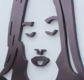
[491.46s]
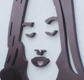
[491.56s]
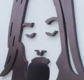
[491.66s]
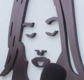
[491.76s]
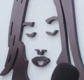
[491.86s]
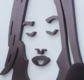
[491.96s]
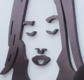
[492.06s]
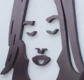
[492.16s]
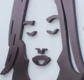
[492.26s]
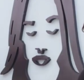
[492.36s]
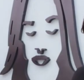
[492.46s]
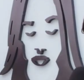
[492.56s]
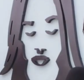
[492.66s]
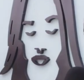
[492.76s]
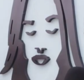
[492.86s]

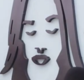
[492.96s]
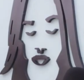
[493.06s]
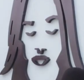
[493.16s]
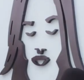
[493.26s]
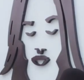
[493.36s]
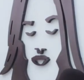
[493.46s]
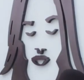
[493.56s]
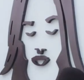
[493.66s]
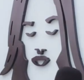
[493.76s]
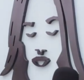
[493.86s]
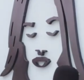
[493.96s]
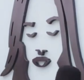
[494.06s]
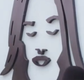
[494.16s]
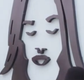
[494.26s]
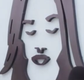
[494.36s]

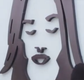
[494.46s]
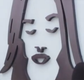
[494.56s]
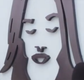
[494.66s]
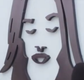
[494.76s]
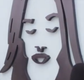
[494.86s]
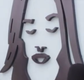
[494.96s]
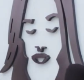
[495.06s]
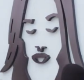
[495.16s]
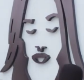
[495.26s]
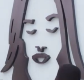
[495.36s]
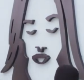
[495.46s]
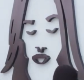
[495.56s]
No words are spoken by the person on screen.